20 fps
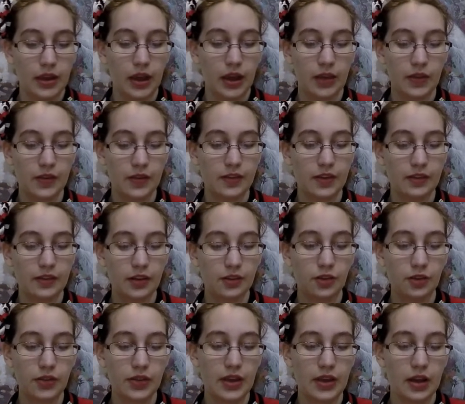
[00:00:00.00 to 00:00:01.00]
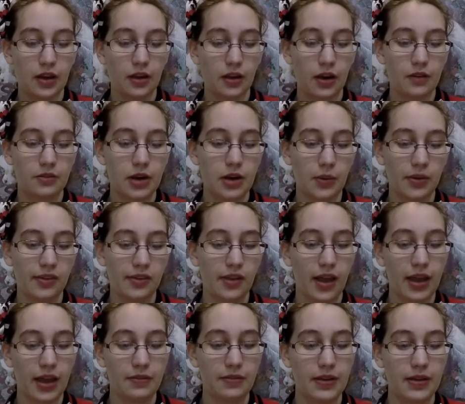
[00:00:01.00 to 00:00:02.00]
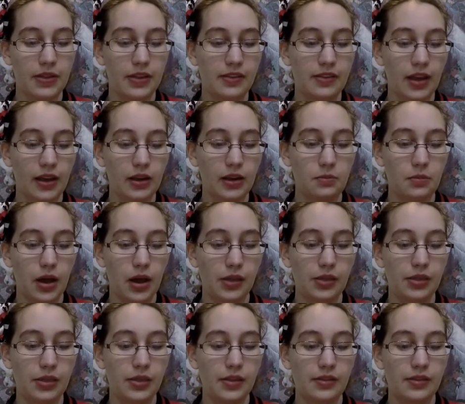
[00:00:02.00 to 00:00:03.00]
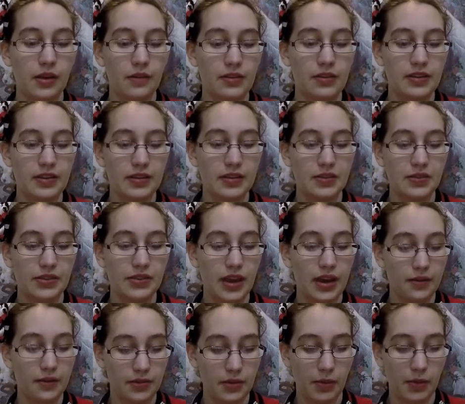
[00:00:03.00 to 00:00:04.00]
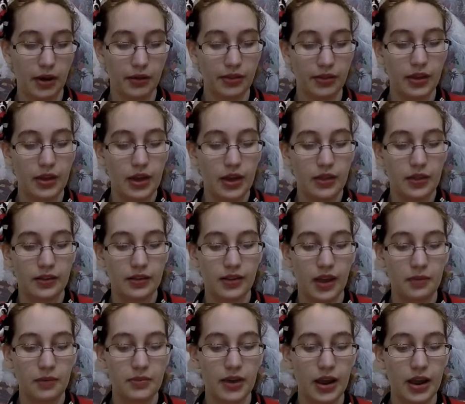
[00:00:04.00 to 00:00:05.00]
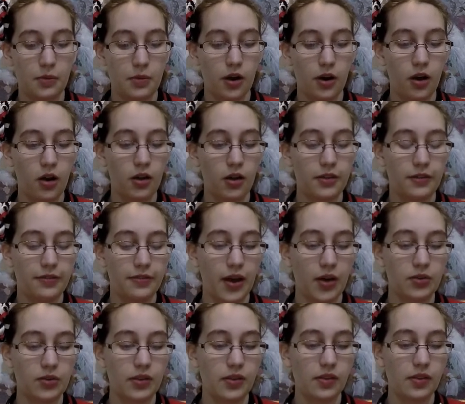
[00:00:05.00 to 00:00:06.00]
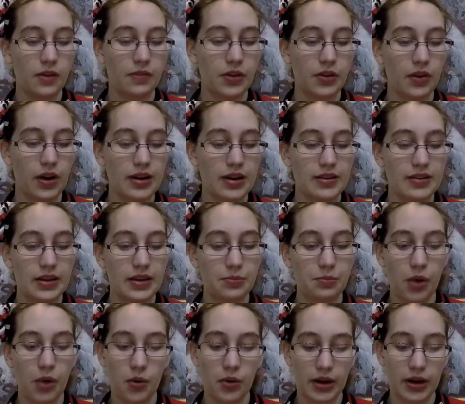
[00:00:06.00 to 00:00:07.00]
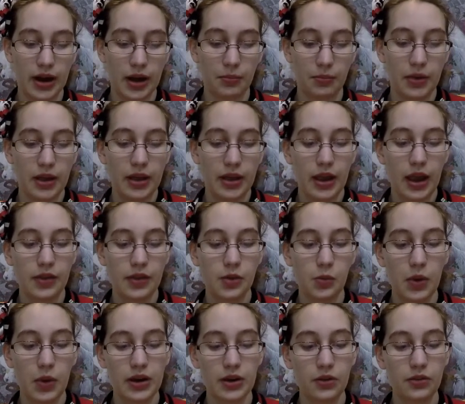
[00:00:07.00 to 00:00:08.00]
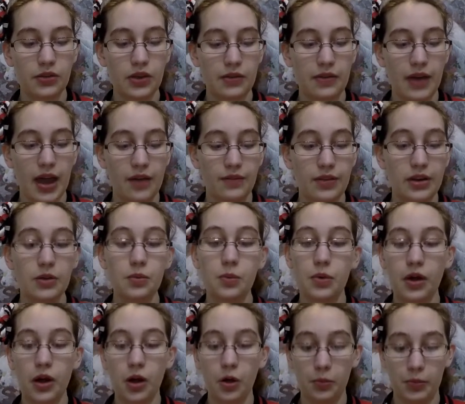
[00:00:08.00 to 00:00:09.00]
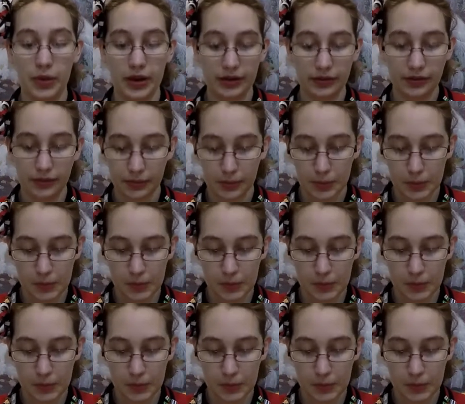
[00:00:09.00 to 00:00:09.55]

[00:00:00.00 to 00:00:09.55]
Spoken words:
In the 600th year of Noah's life, in the second month, the 17th day of the month, the same day were all the fountains of the great deep broken up, and the windows of heaven were opened.